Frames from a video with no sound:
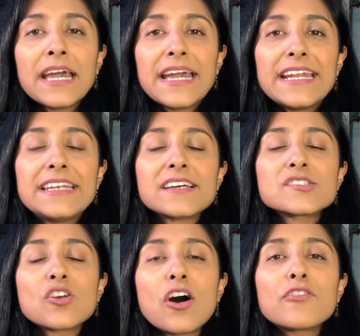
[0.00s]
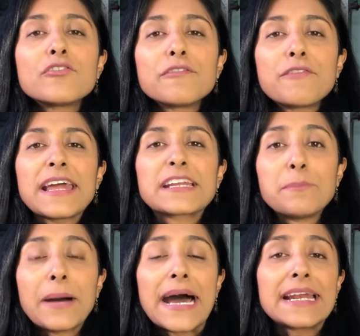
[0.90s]
it does not reflect
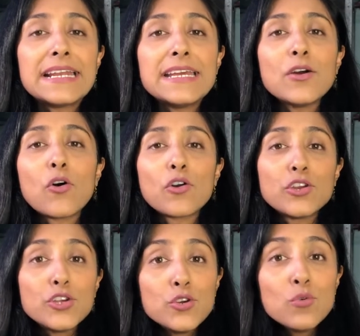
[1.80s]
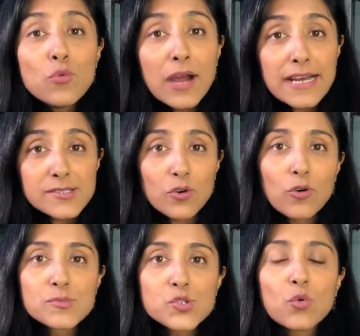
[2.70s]
badly on you as a
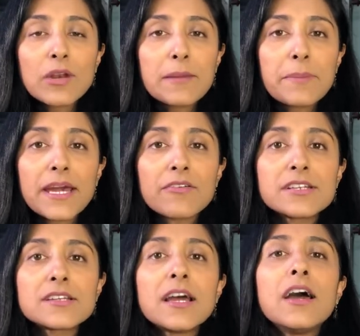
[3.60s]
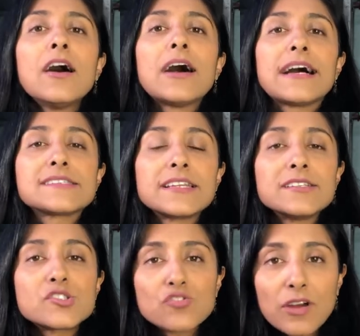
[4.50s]
homeschooling parent, as an
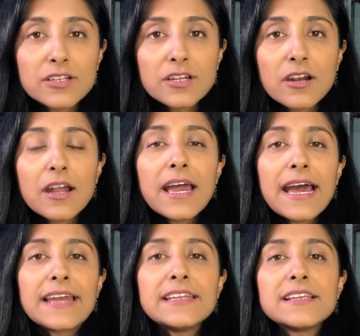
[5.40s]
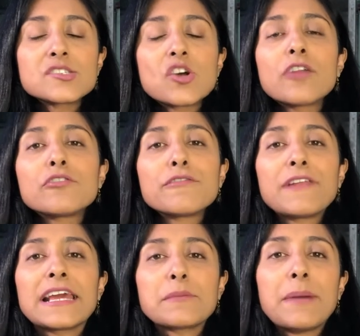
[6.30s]
instructor, and it does not
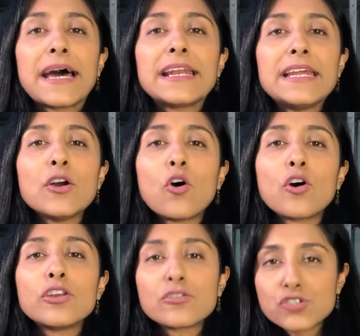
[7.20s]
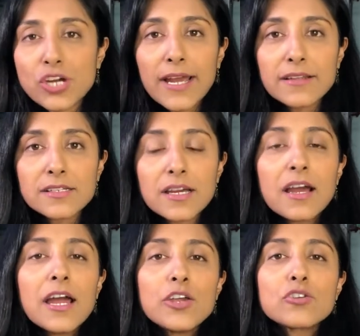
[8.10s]
reflect badly on your child.
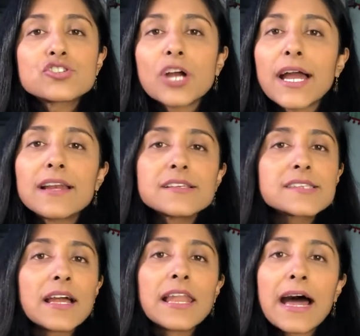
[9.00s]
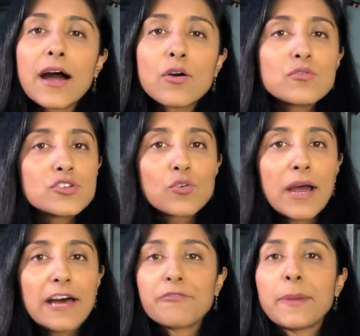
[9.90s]
Your child is allowed to
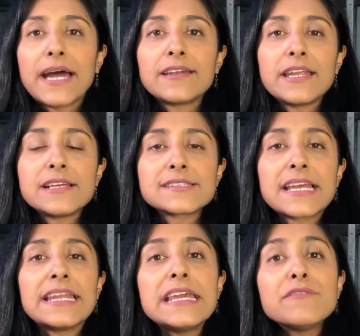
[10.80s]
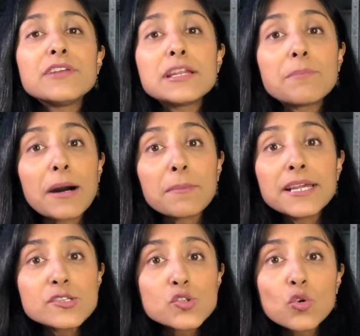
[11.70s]
have bad days. And even in
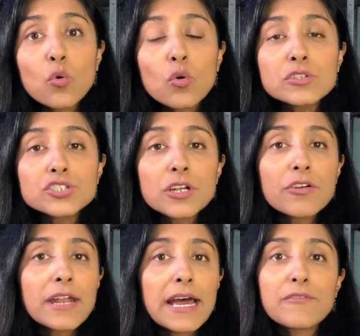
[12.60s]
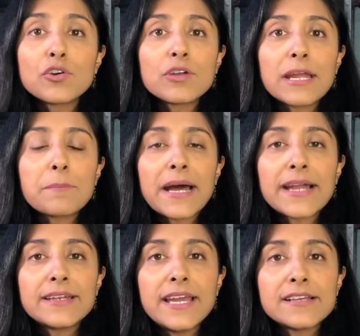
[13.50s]
public school, children have good and
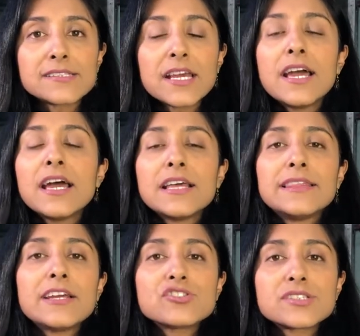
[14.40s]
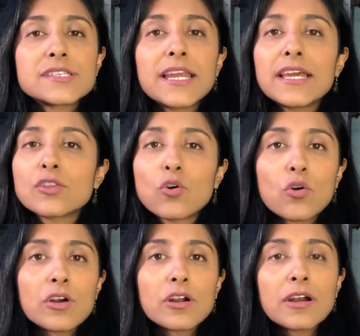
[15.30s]
bad days. They're just sitting in the
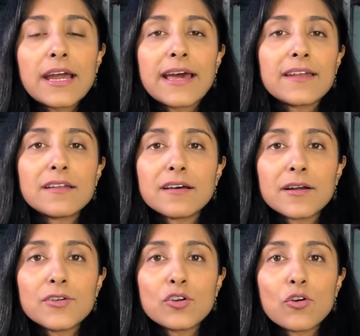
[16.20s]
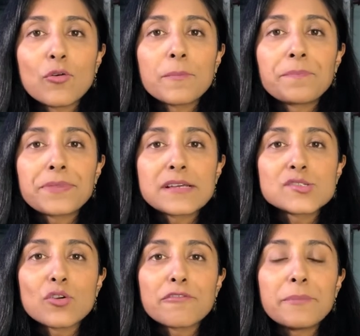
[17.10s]
corner and,
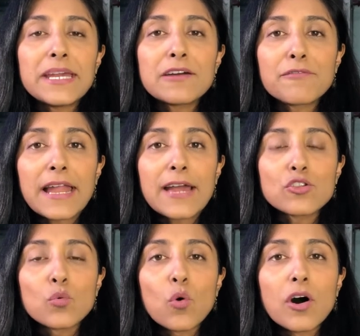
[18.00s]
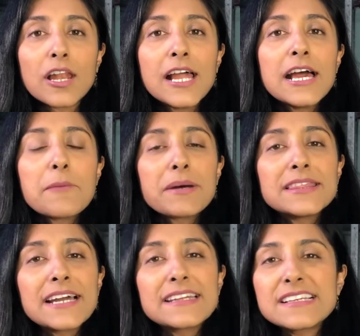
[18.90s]
sort of being a fly on the wall. But
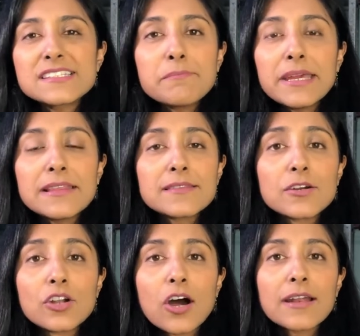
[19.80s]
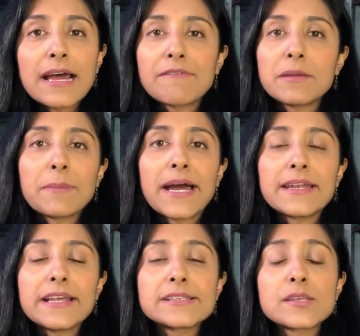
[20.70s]
that doesn't mean that they're not having bad
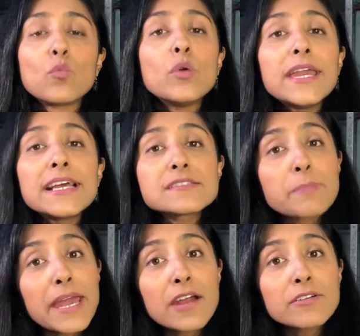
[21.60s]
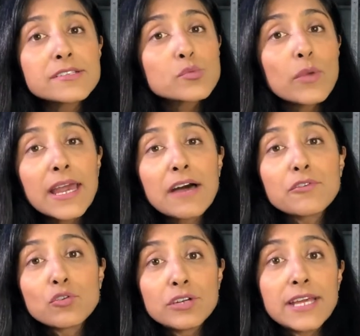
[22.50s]
days. And we as parents, we
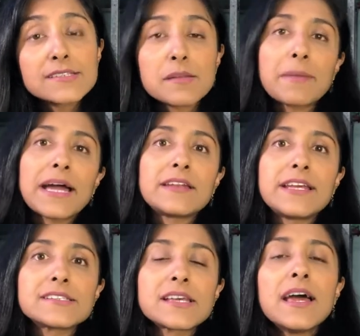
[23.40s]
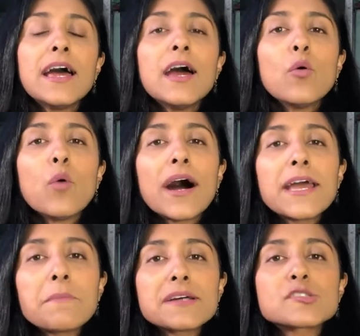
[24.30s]
have good days and bad days.
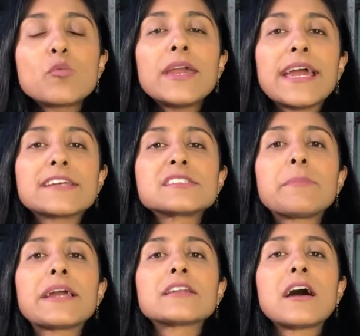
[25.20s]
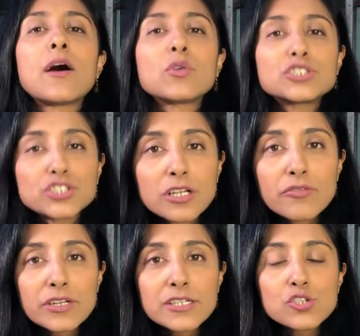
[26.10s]
Why must we expect our
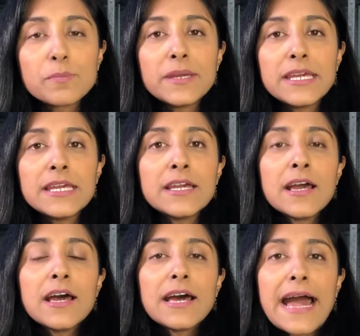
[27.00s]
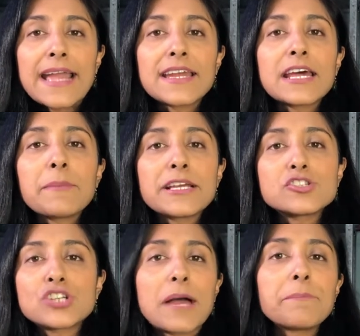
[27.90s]
children to be academic
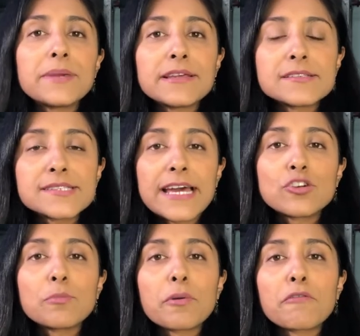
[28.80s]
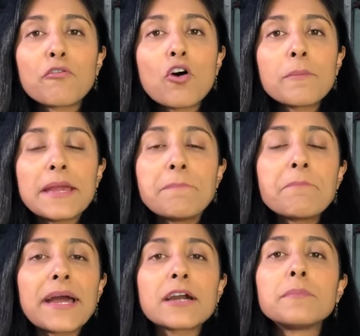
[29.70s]
champions and to perform
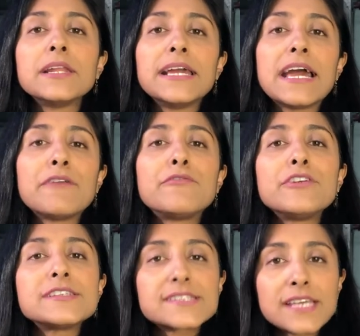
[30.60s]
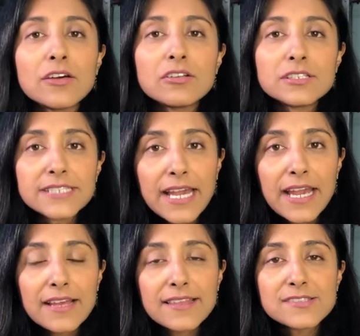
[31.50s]
impeccably every single
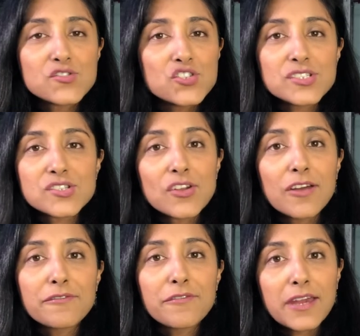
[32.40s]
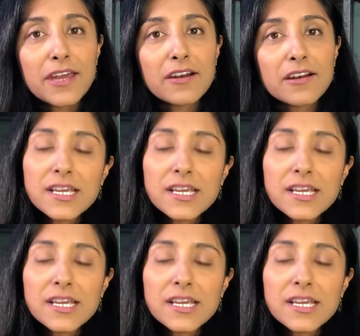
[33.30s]
day? That's just not fair.